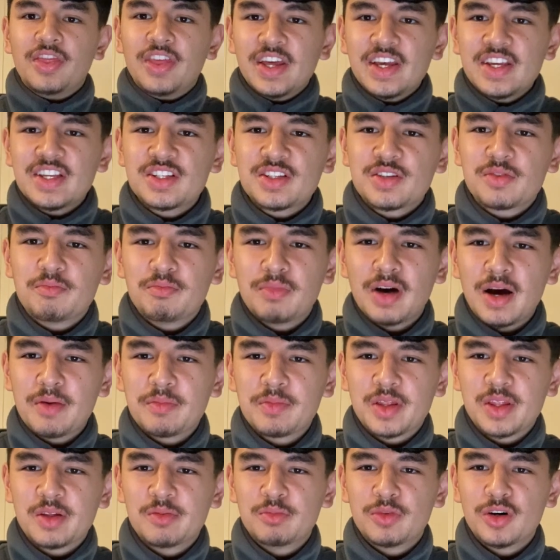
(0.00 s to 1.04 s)
this might
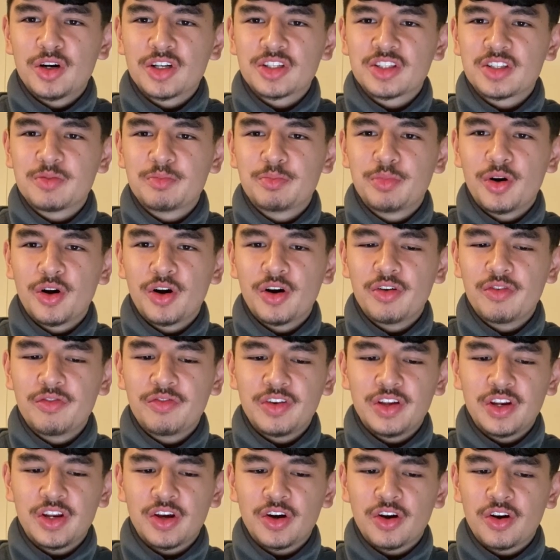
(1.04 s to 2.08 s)
be the most important
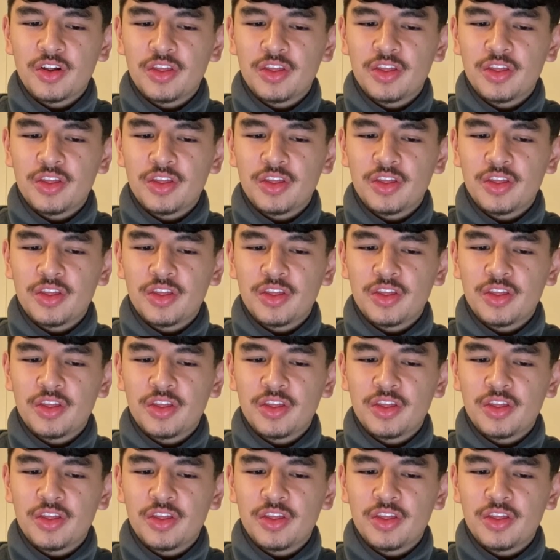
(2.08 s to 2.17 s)
video